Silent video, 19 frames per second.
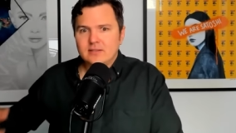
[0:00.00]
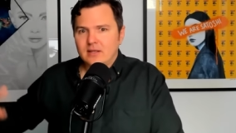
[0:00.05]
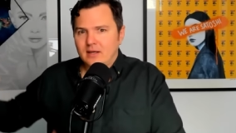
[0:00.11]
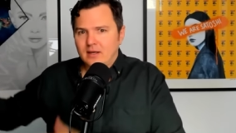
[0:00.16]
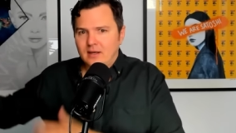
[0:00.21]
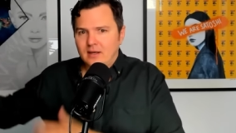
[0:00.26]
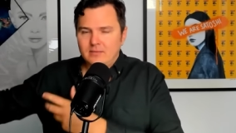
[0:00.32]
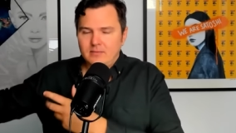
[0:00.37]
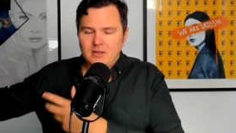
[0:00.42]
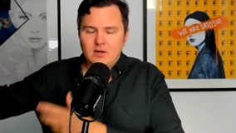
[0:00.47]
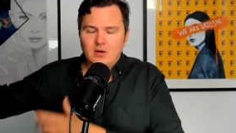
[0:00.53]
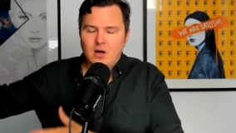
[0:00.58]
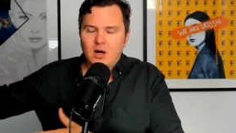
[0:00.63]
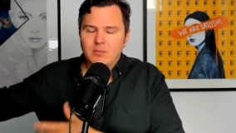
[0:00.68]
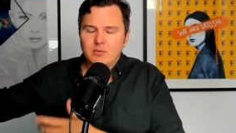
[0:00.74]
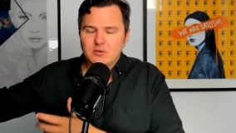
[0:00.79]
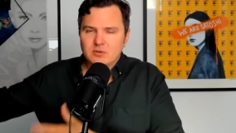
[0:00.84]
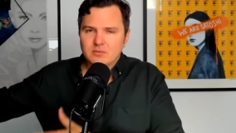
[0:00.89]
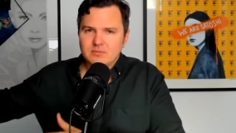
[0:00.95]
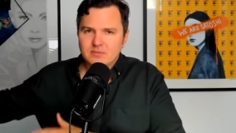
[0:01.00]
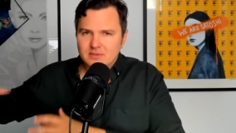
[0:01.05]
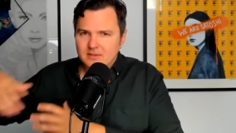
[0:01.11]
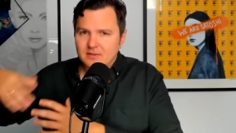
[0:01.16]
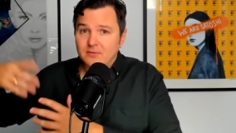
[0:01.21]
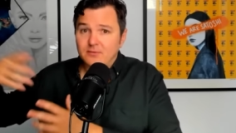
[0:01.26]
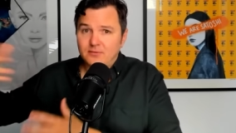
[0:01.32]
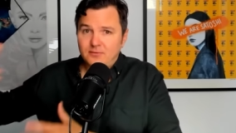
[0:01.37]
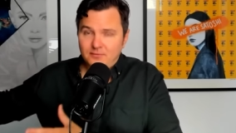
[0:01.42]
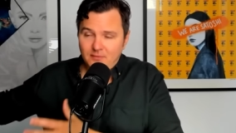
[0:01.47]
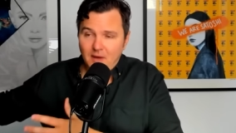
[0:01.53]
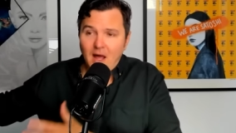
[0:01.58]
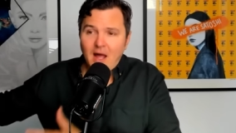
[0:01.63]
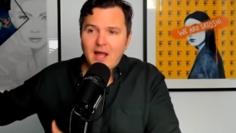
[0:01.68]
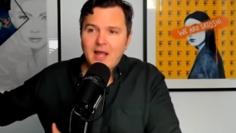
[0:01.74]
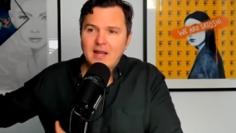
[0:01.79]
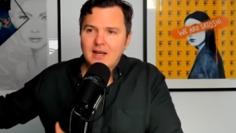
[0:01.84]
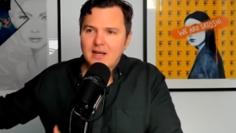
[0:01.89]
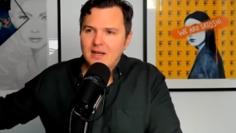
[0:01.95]
Uh, you know, Arbitrum's
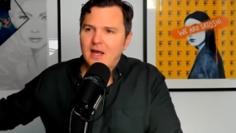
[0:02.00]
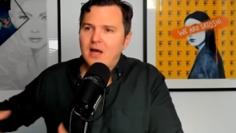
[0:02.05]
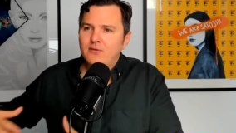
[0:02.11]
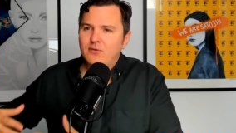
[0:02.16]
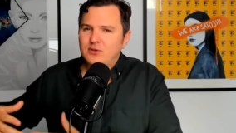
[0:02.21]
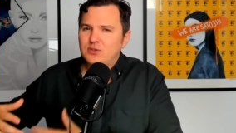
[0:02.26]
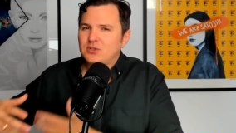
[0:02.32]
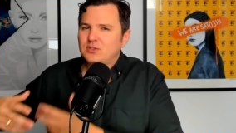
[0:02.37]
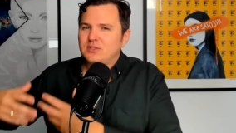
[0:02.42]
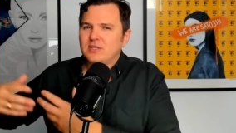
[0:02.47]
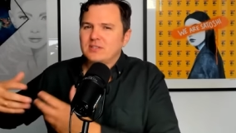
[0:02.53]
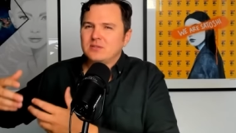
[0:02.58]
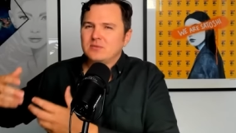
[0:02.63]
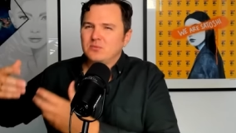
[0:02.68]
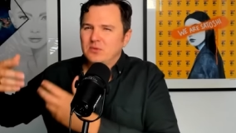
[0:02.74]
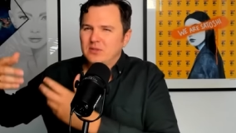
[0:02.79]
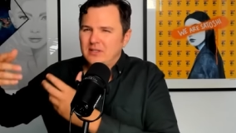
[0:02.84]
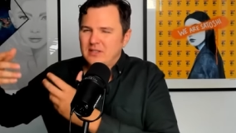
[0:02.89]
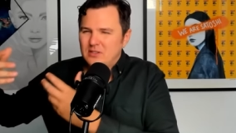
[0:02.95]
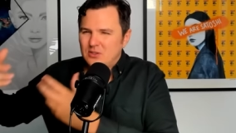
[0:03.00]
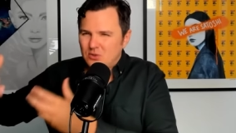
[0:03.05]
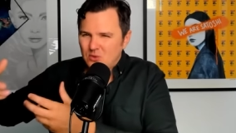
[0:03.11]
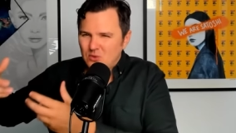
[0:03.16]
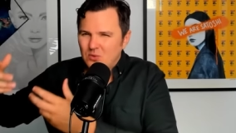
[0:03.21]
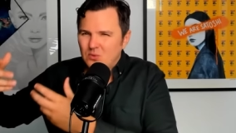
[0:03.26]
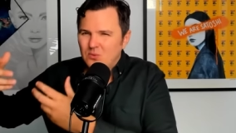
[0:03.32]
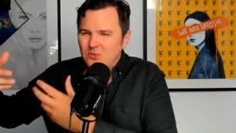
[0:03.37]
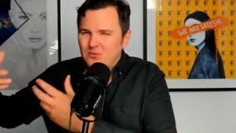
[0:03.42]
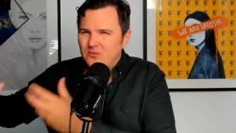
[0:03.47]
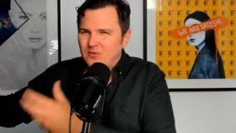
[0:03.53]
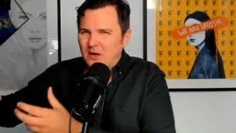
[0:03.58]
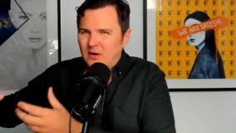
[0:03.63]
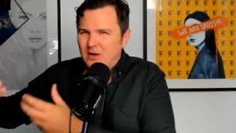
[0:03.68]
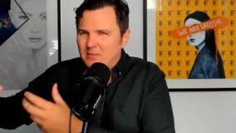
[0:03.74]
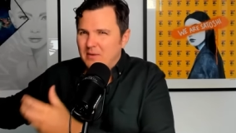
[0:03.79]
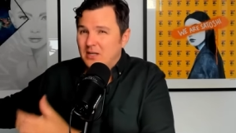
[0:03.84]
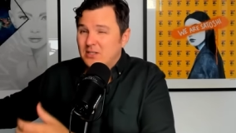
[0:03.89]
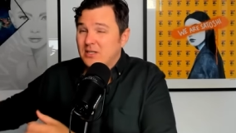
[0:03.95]
fine enough. It just doesn't really do
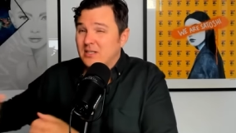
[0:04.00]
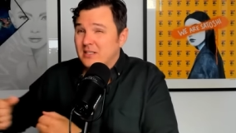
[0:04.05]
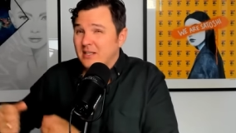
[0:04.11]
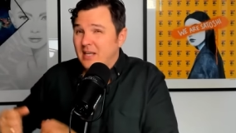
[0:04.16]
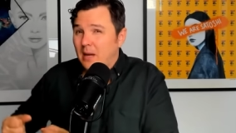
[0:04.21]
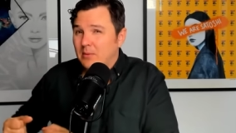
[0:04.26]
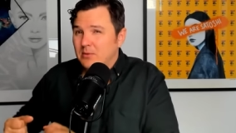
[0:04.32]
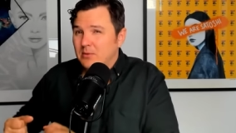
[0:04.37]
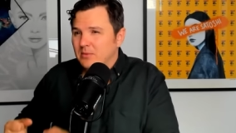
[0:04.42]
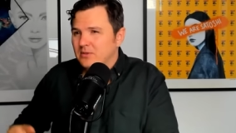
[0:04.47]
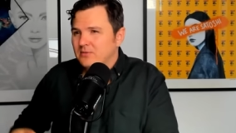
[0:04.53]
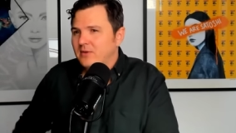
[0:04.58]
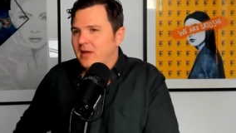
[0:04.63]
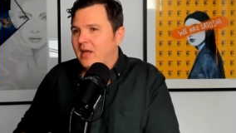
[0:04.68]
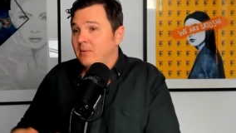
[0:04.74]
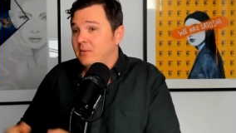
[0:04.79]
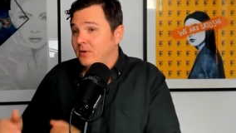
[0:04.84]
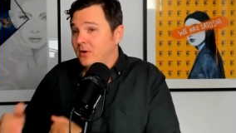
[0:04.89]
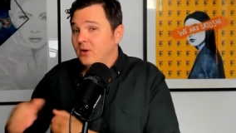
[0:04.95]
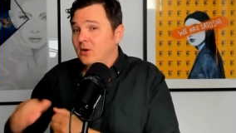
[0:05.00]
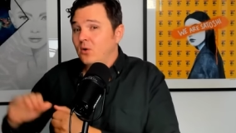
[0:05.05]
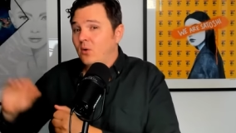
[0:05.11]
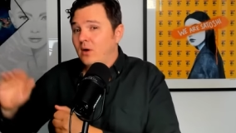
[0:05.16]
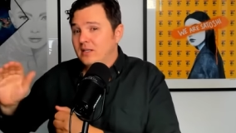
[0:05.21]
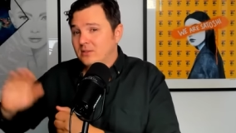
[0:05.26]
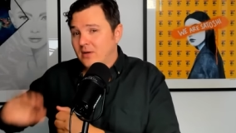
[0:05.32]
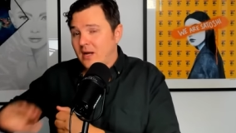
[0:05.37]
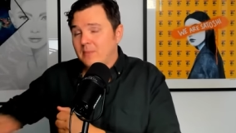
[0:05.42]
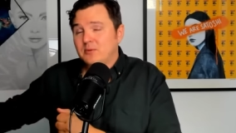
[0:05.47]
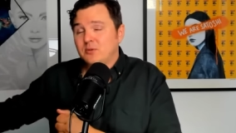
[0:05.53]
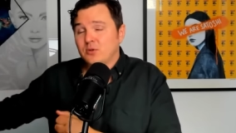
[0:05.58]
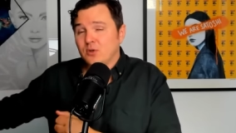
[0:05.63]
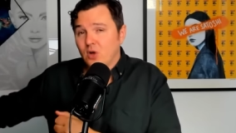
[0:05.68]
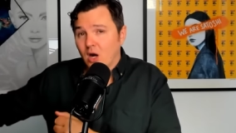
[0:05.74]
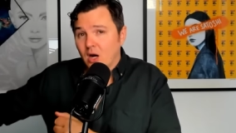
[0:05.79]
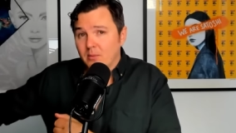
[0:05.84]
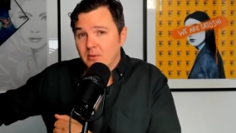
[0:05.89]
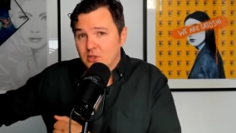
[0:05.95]
very much, hasn't captured much value. But there are coins that are absolute
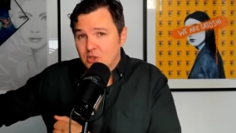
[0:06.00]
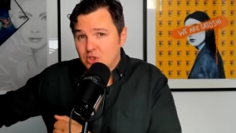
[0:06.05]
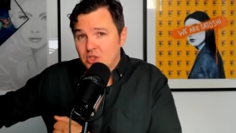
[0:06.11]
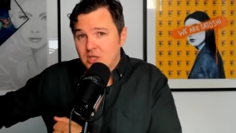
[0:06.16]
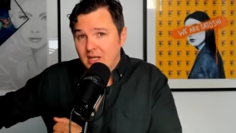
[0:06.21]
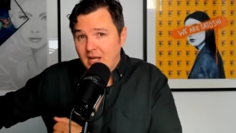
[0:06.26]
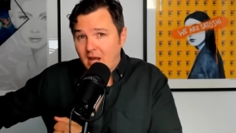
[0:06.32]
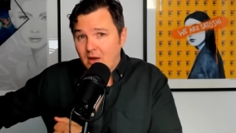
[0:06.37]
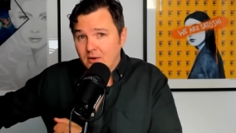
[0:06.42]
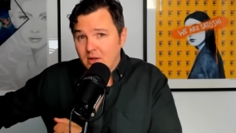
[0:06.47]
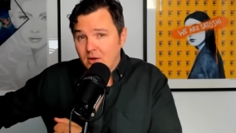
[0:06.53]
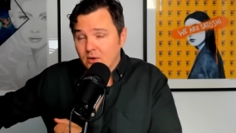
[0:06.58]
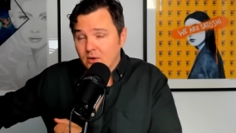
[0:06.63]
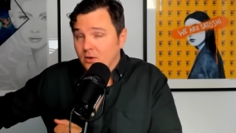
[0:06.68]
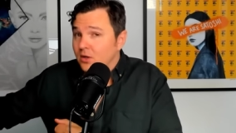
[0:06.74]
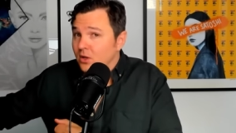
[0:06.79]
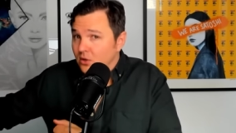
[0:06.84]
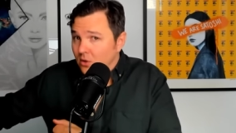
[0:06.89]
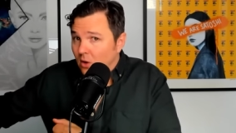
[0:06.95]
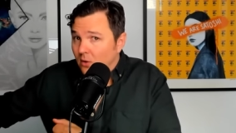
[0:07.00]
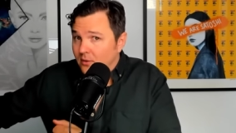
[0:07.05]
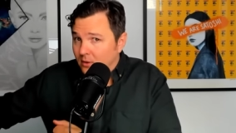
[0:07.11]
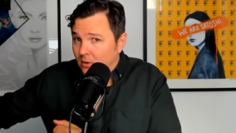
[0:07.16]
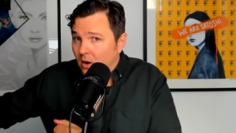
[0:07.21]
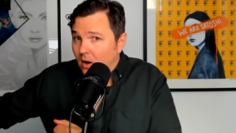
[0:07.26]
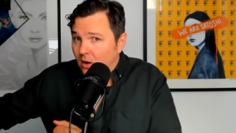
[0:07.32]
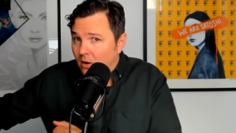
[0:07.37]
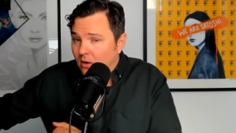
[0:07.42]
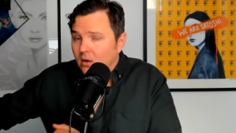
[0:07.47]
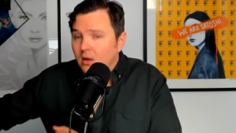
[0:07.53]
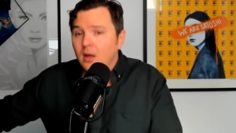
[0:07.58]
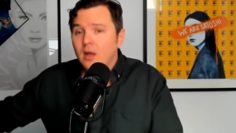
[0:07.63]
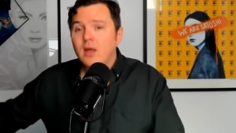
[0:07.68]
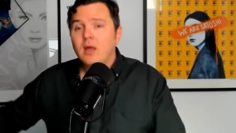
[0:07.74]
garbage shit out here, and you know there are.